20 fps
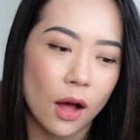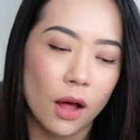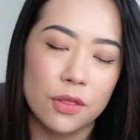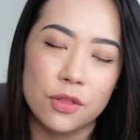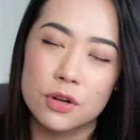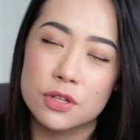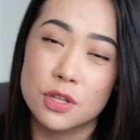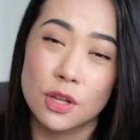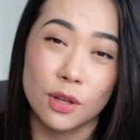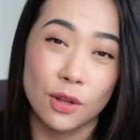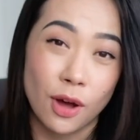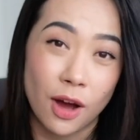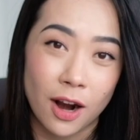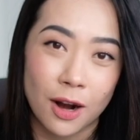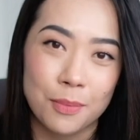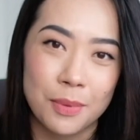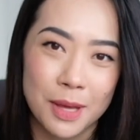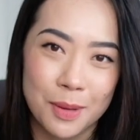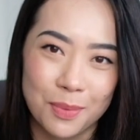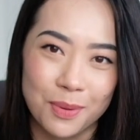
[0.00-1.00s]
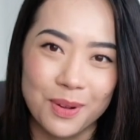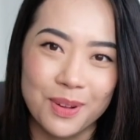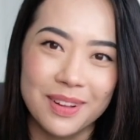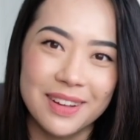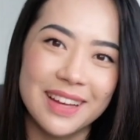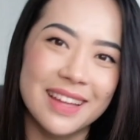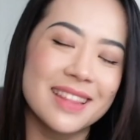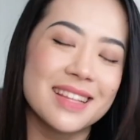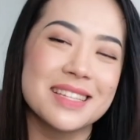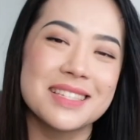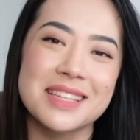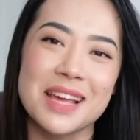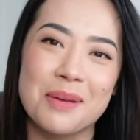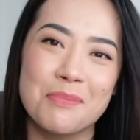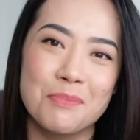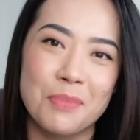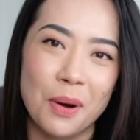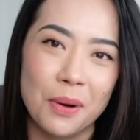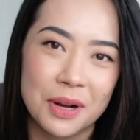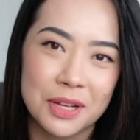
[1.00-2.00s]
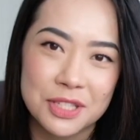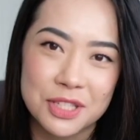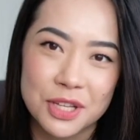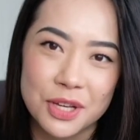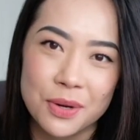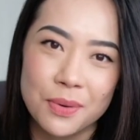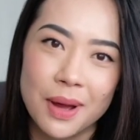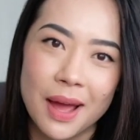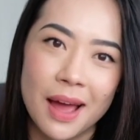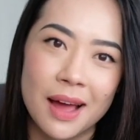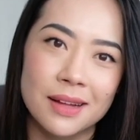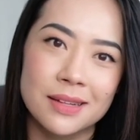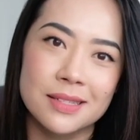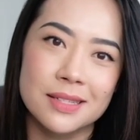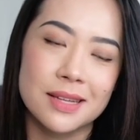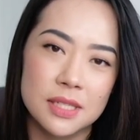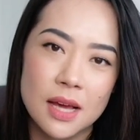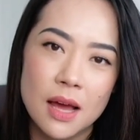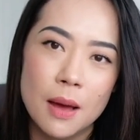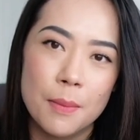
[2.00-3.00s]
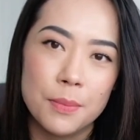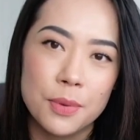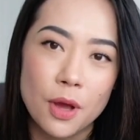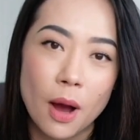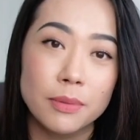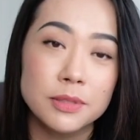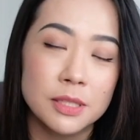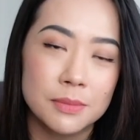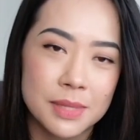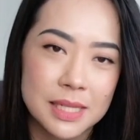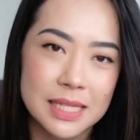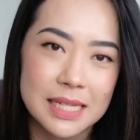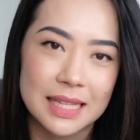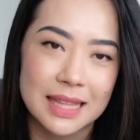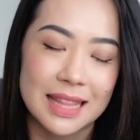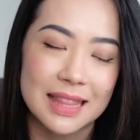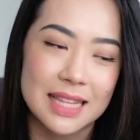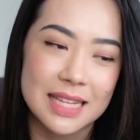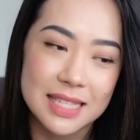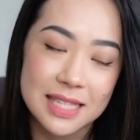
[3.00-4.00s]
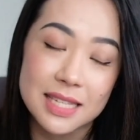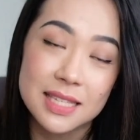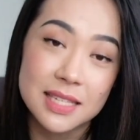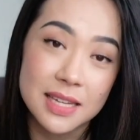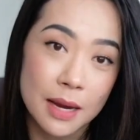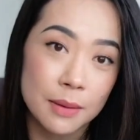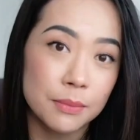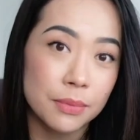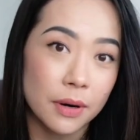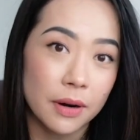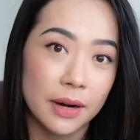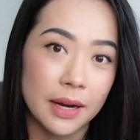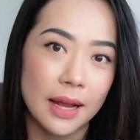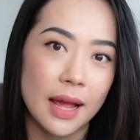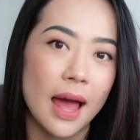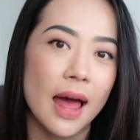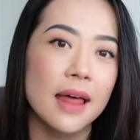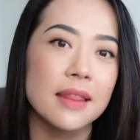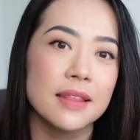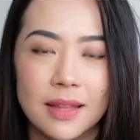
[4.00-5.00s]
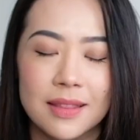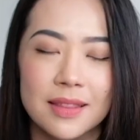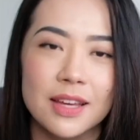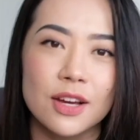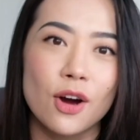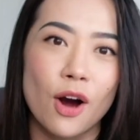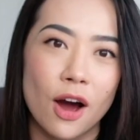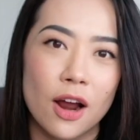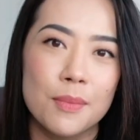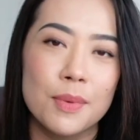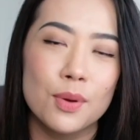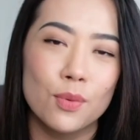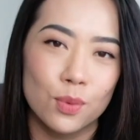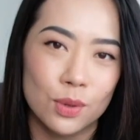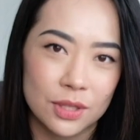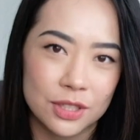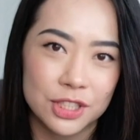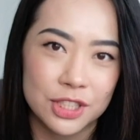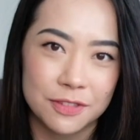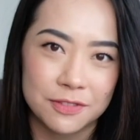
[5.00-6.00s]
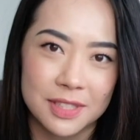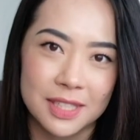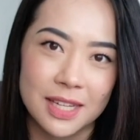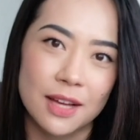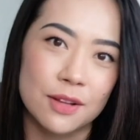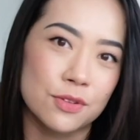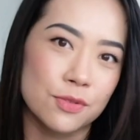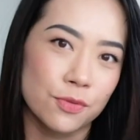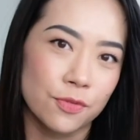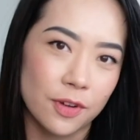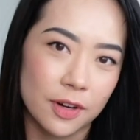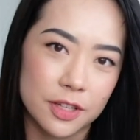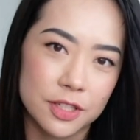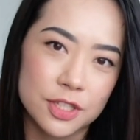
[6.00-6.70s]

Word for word: there's a lot of people in the same boat as you, and be optimistic that this is temporary and the economy will shift again very